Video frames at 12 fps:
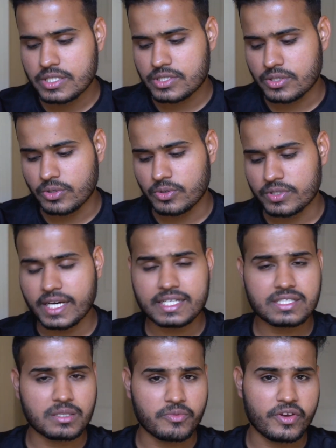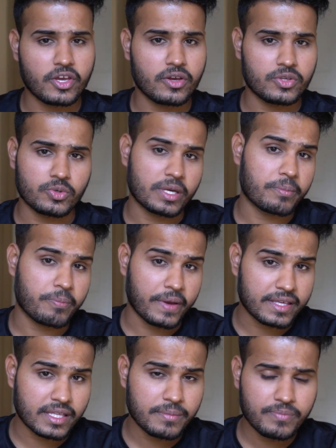So that's the way you can
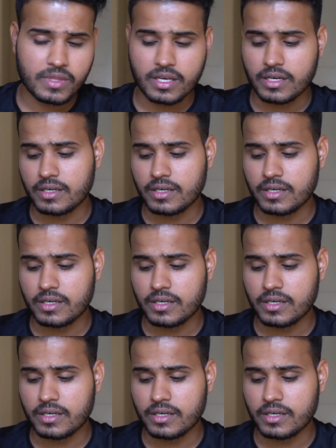pay them.